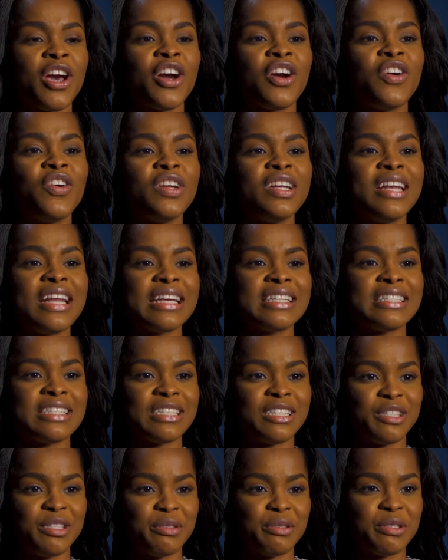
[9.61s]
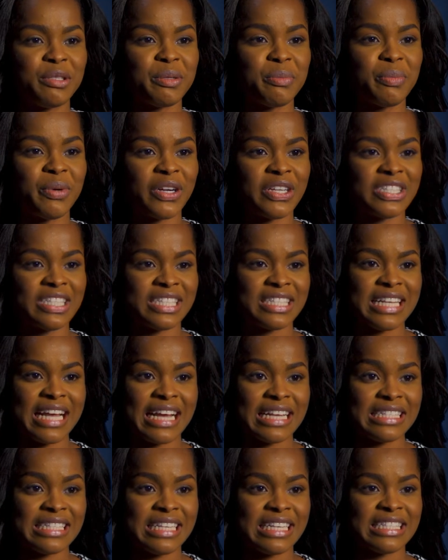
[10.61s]
Good debt is used to purchase
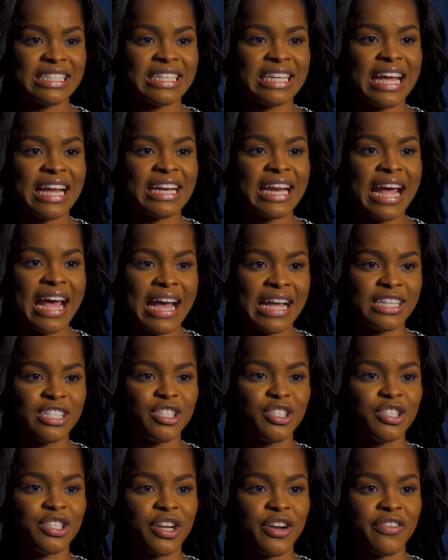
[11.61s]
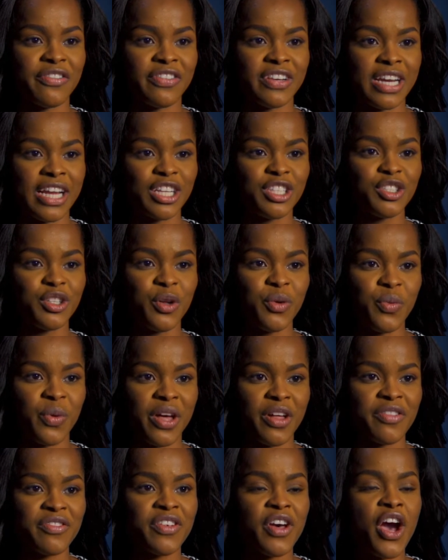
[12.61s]
assets that adds to your financial
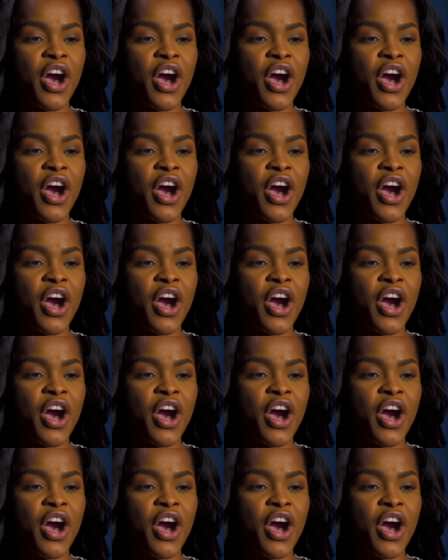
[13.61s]
wealth